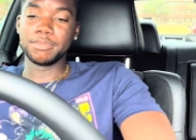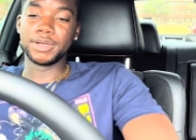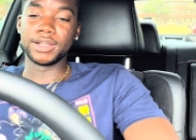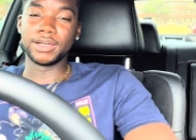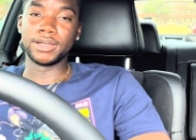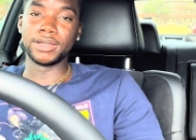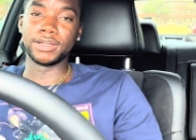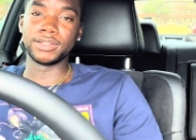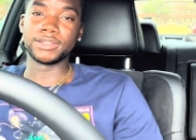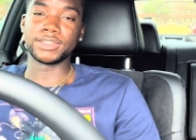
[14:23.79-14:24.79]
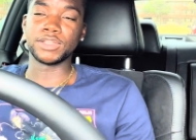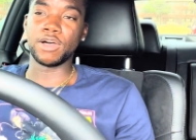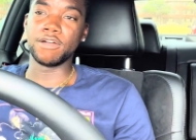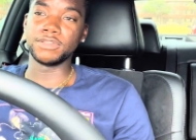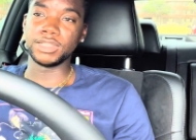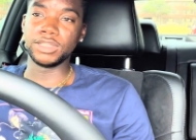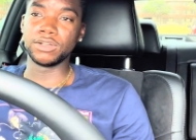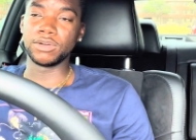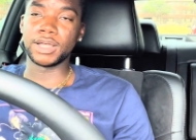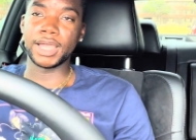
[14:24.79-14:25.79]
But, uh, so obviously, you
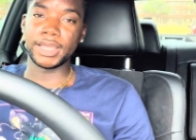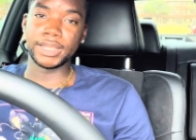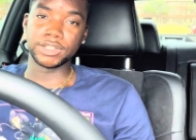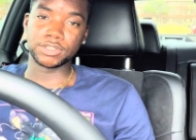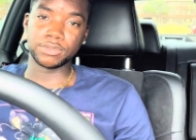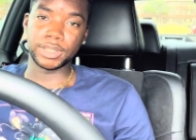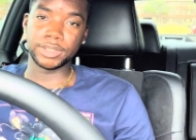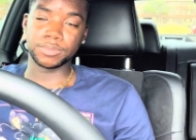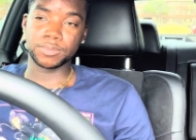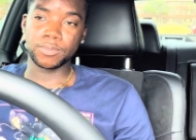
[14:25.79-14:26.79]
know, the higher the interest rate,